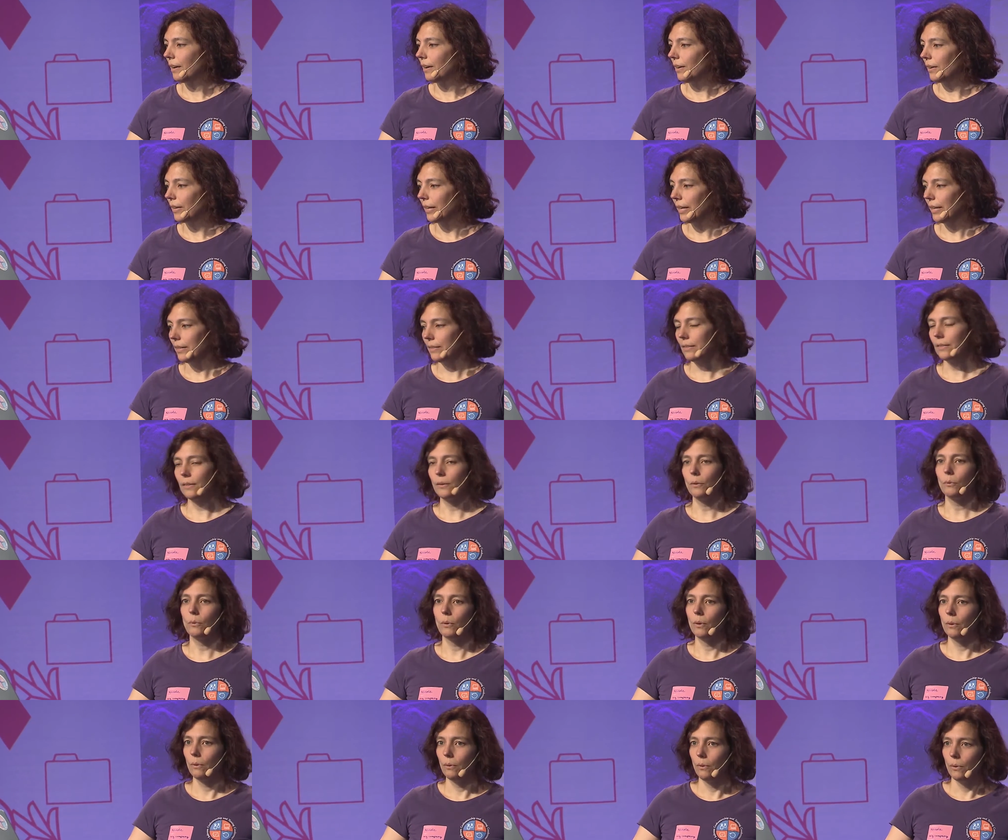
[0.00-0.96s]
Okay, so
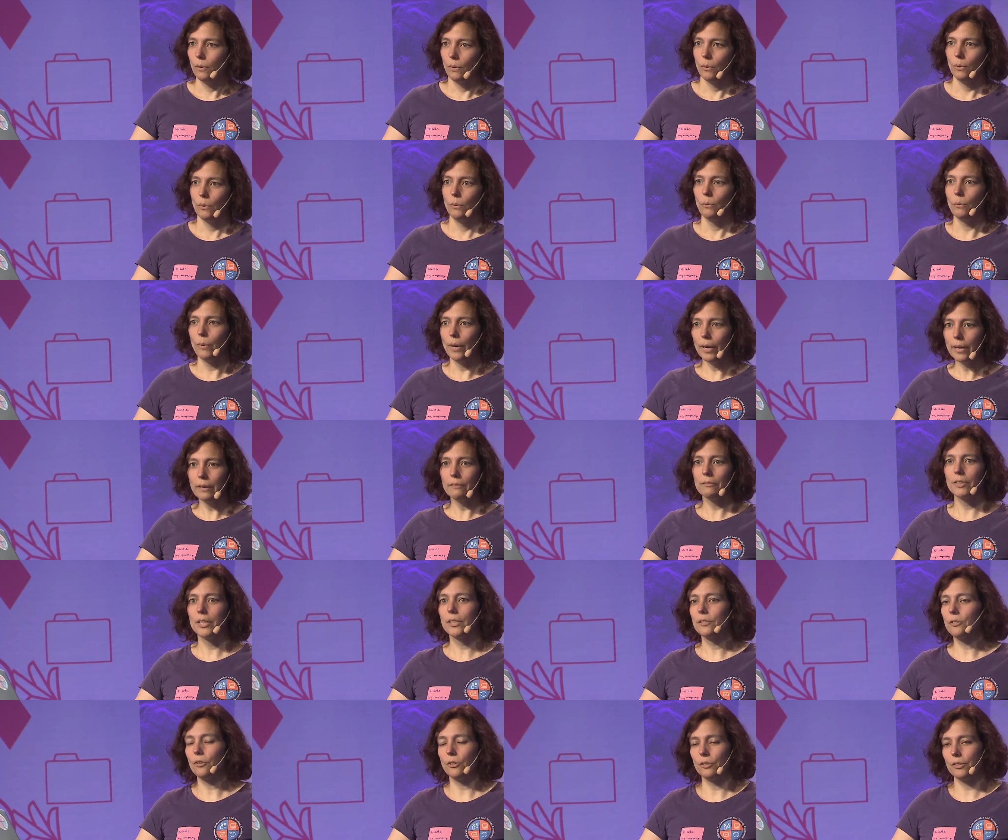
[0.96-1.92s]
why event
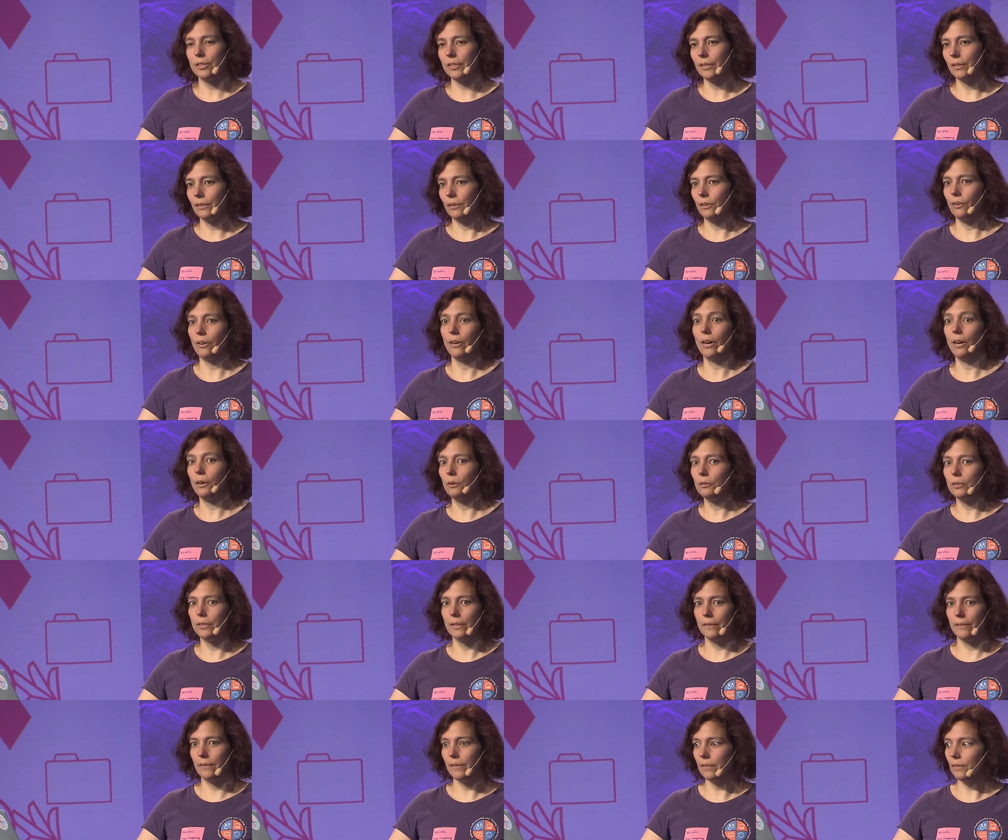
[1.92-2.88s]
sourcing, or how
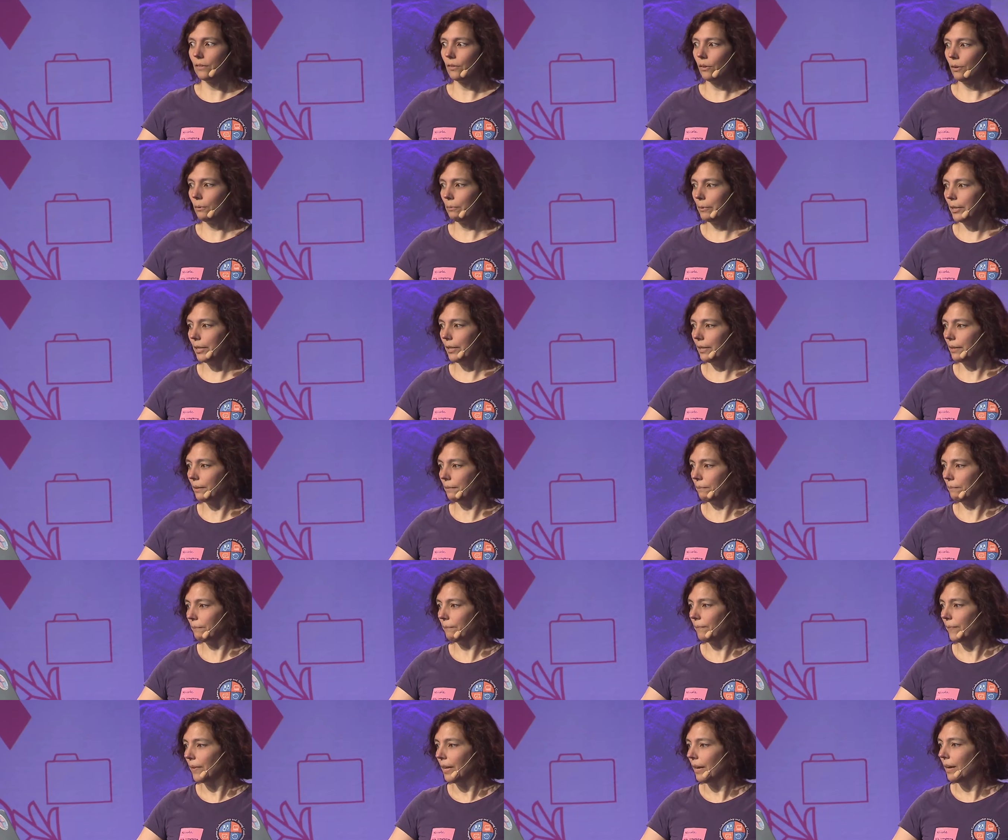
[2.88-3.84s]
did this all begin?
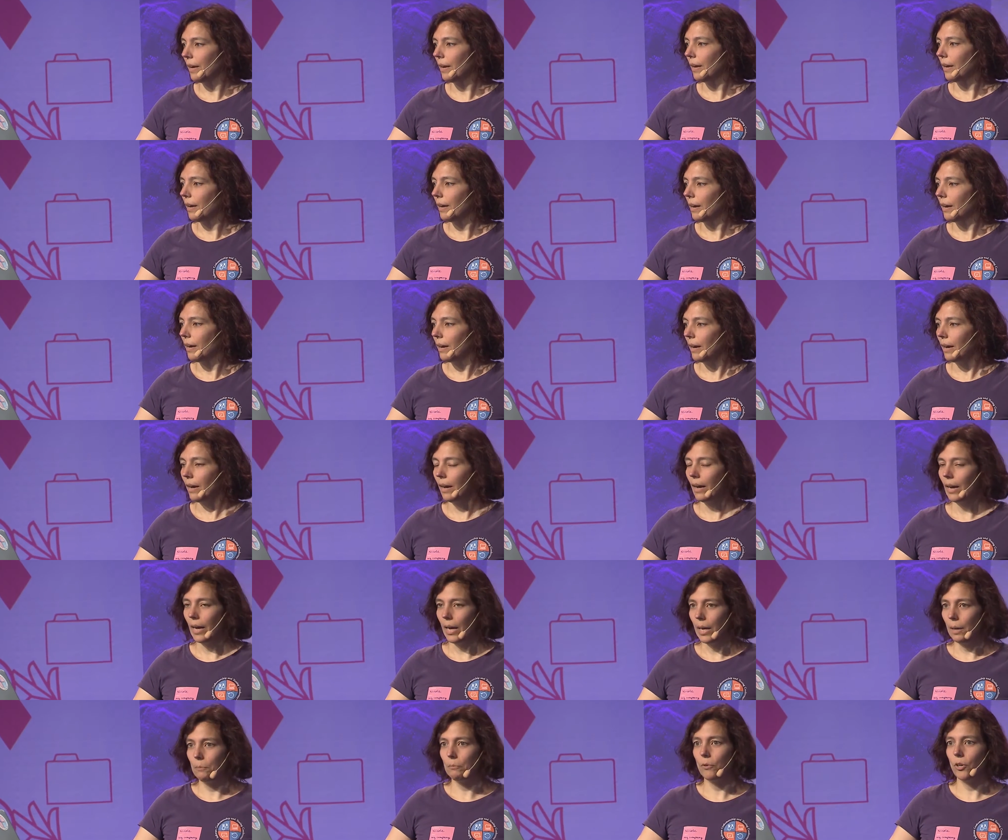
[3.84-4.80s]

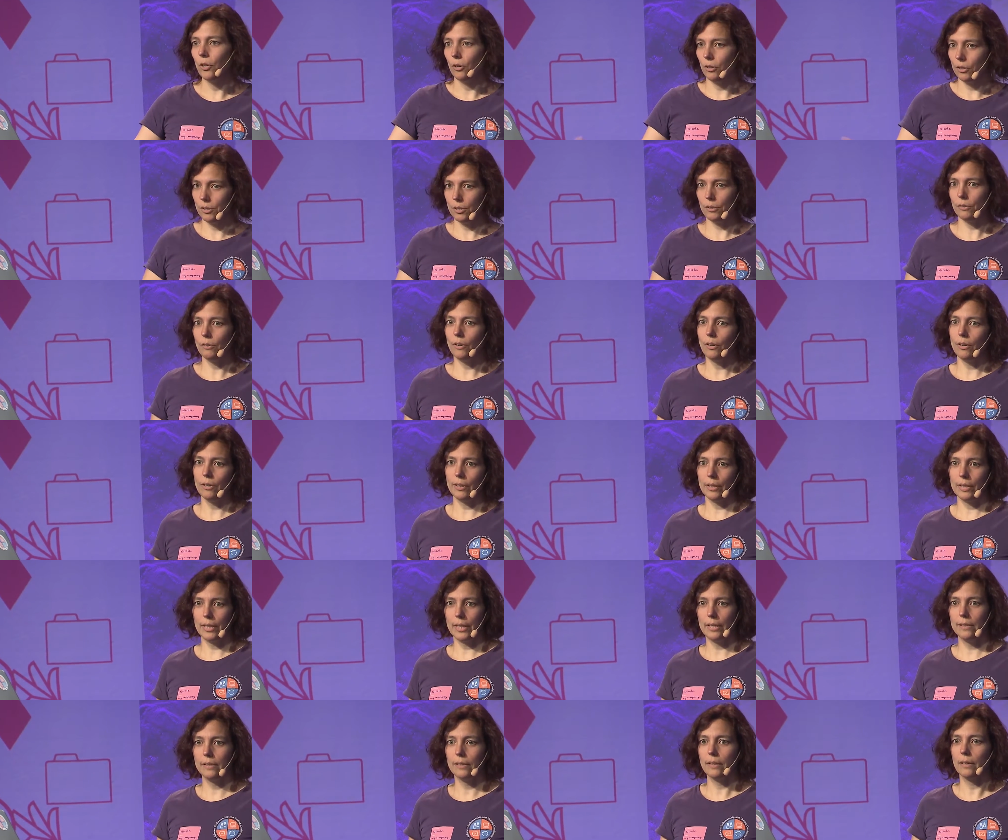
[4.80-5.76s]
I'm also
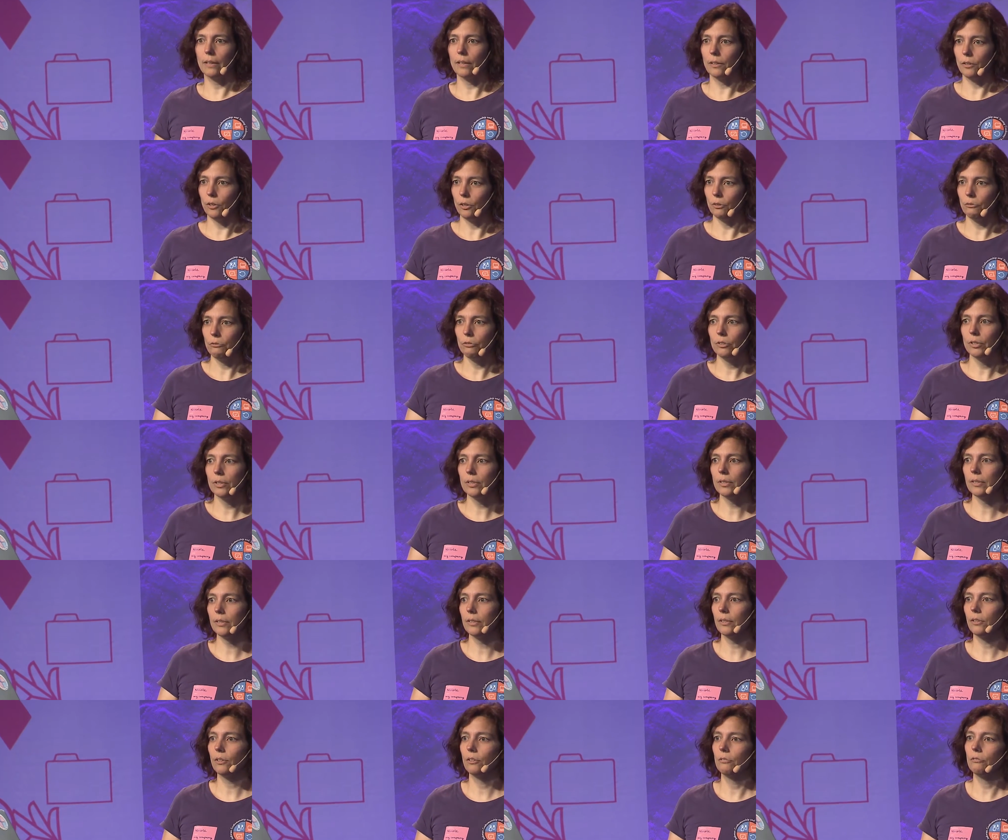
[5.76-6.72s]
organizing a conference.
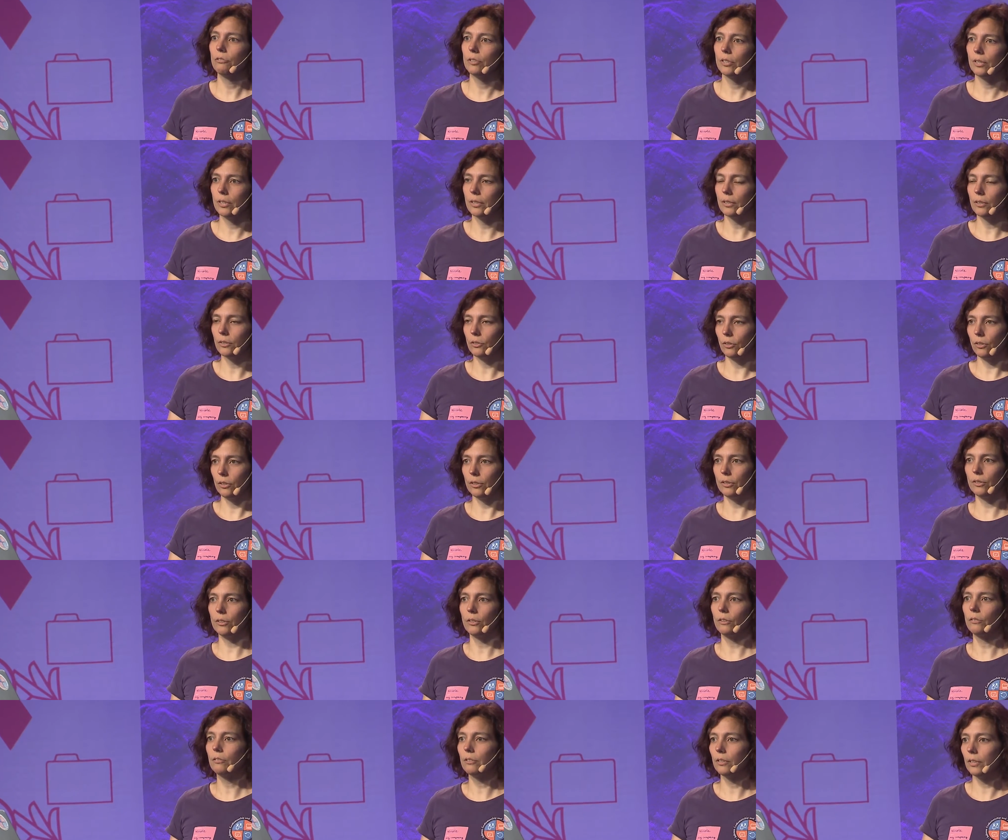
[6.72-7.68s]
The conference is called
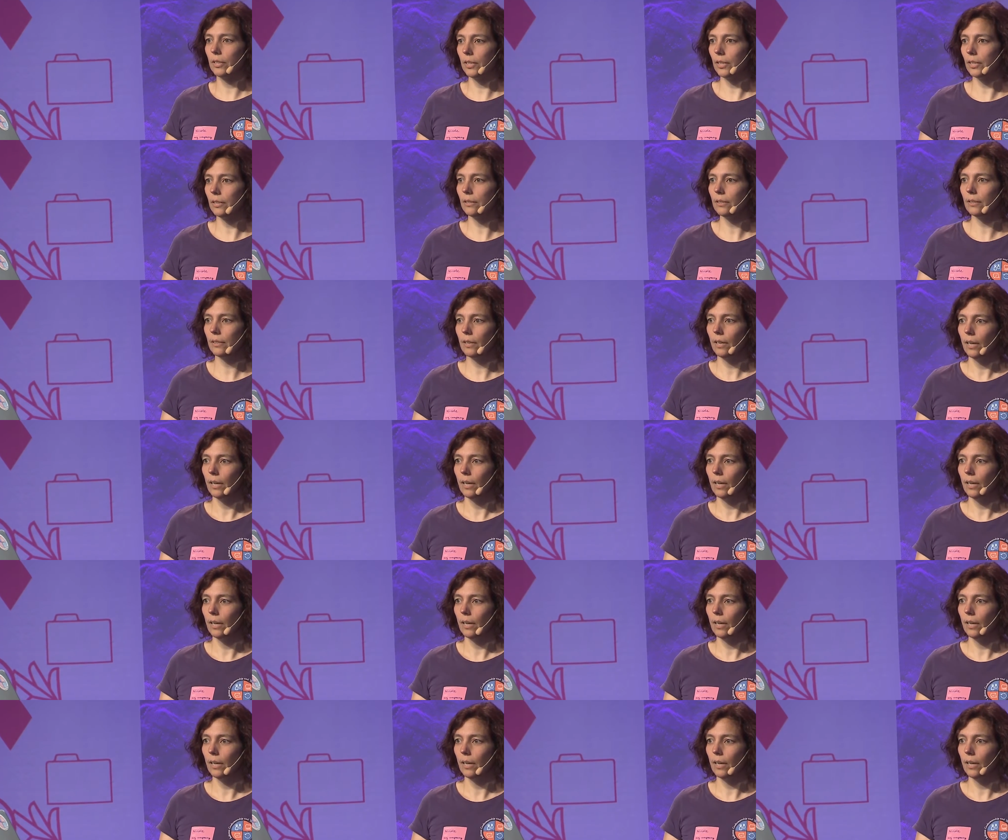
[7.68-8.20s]
Socrates.